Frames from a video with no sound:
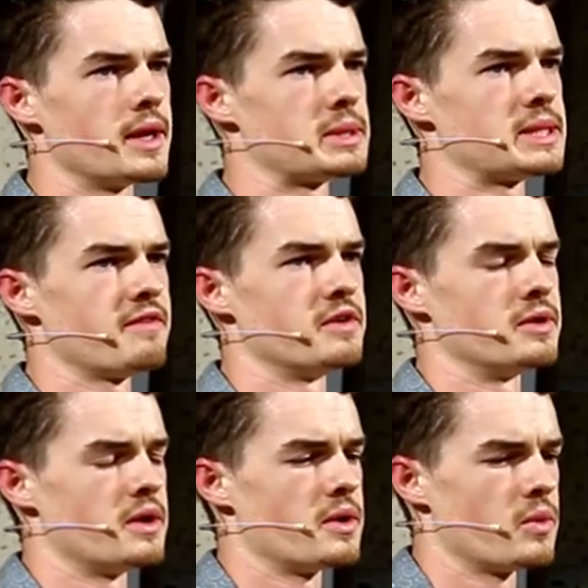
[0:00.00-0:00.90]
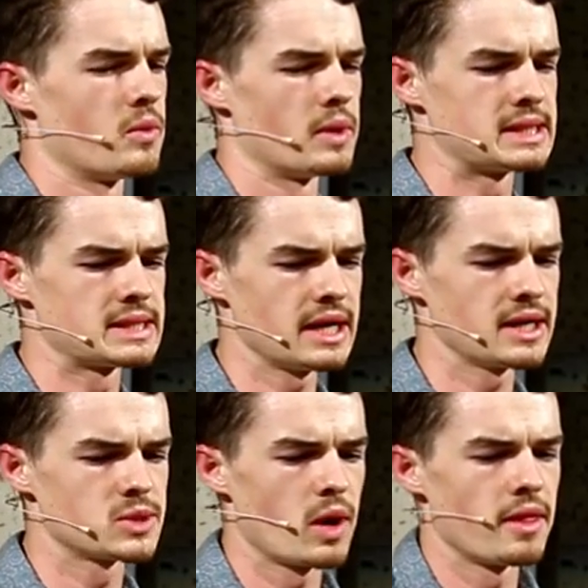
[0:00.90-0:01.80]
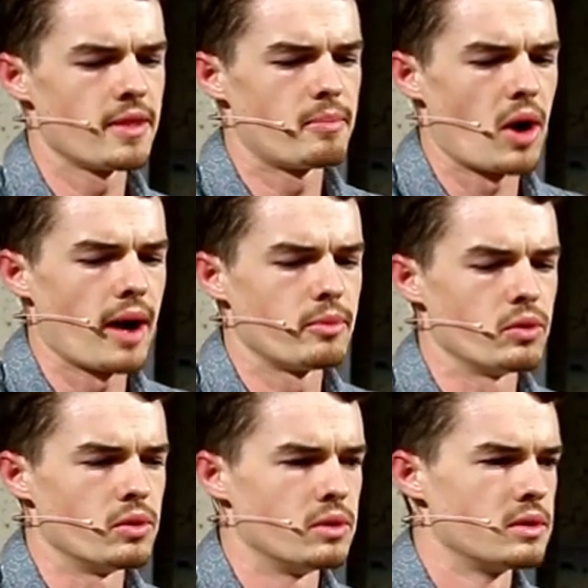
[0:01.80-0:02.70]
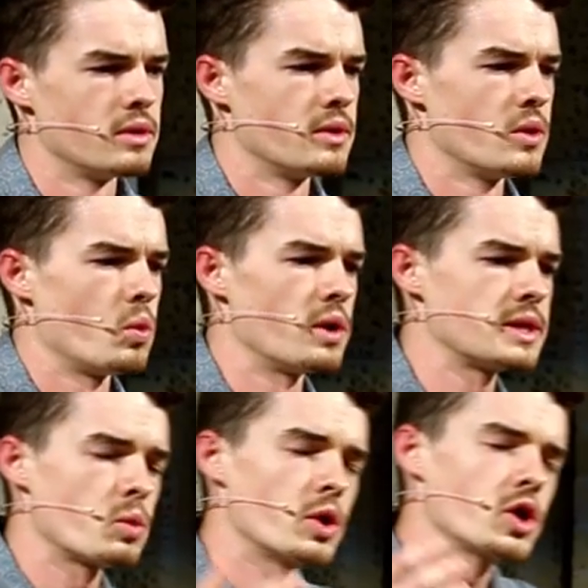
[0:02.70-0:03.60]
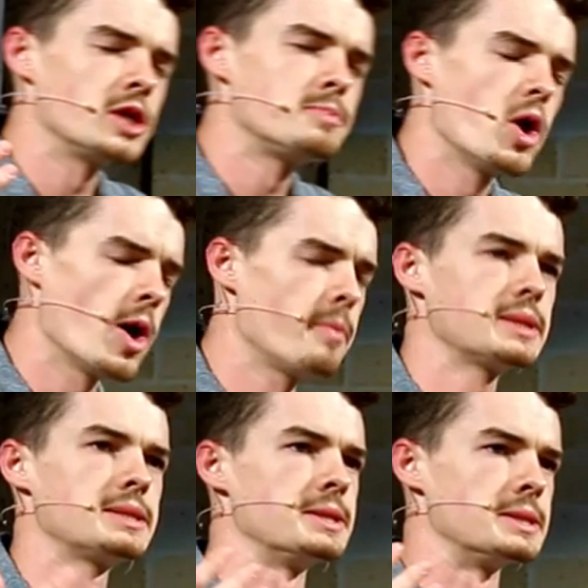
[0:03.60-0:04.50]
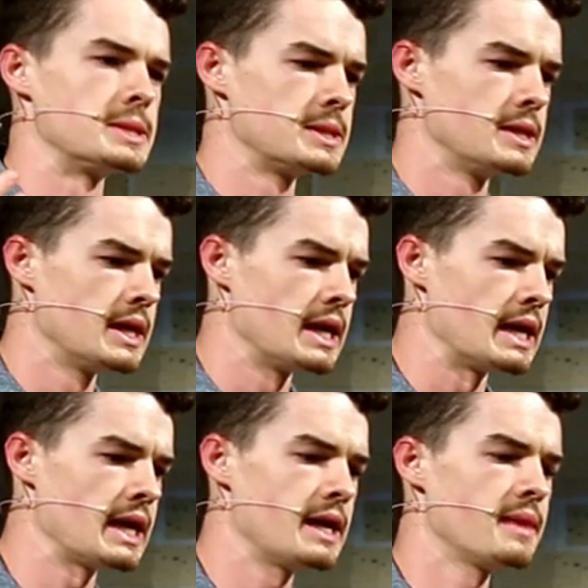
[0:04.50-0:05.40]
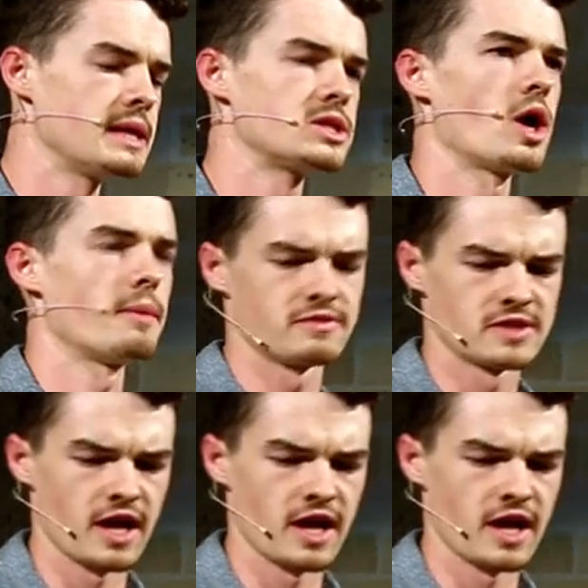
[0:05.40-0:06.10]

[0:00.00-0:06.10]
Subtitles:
7, we see as well in the Bible, what are God's purposes in these times of